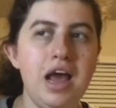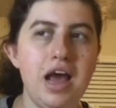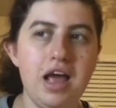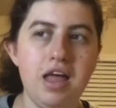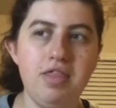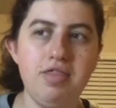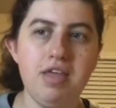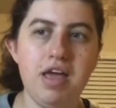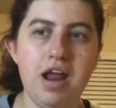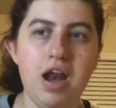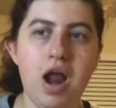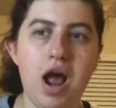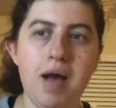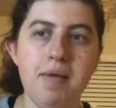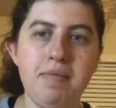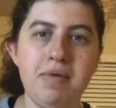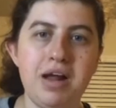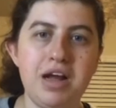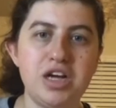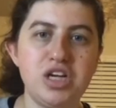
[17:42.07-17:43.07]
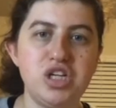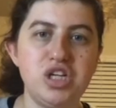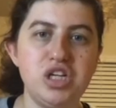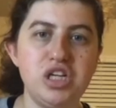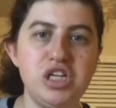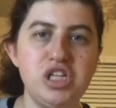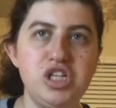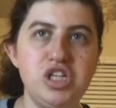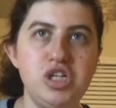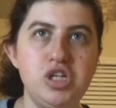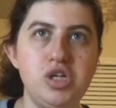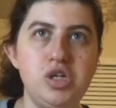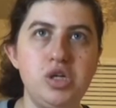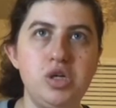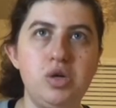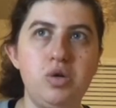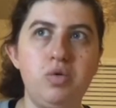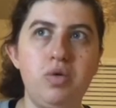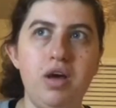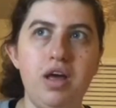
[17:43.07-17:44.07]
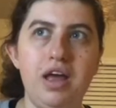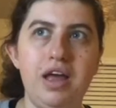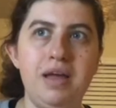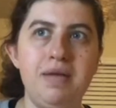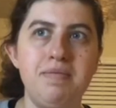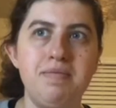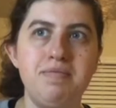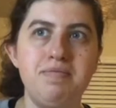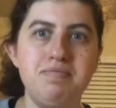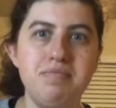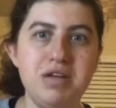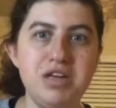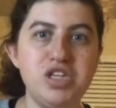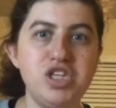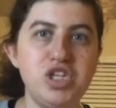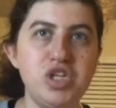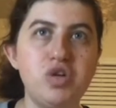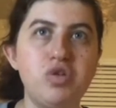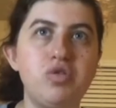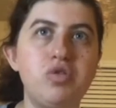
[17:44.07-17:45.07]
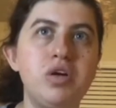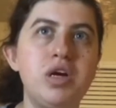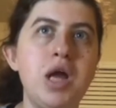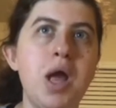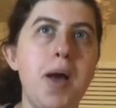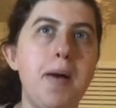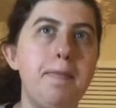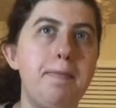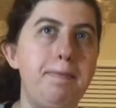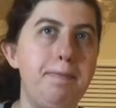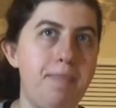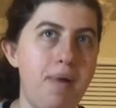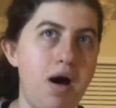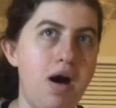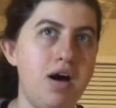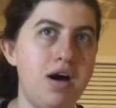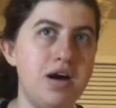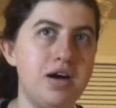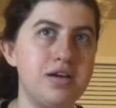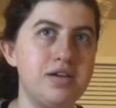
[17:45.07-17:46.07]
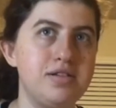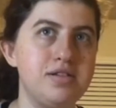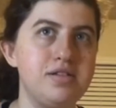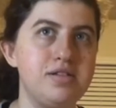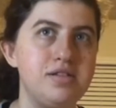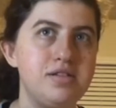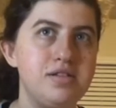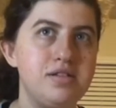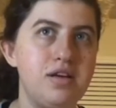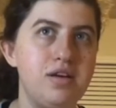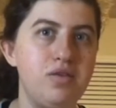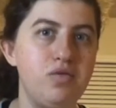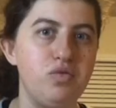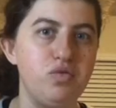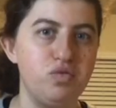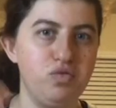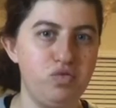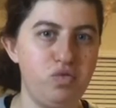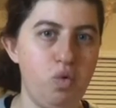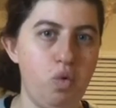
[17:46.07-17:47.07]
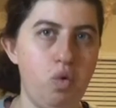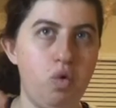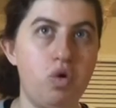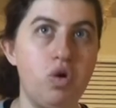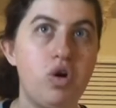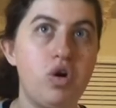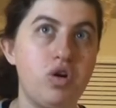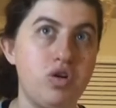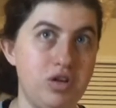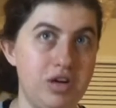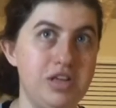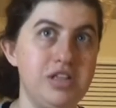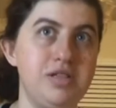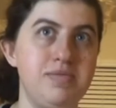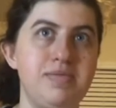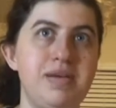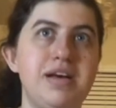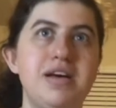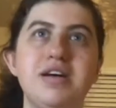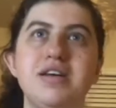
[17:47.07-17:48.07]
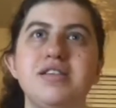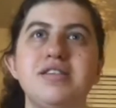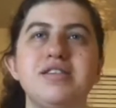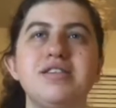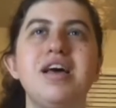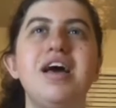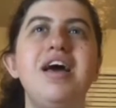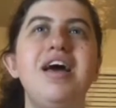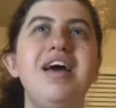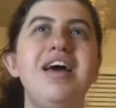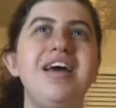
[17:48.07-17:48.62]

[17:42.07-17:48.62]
And then I'm gonna actually do a mystery box for Christmas.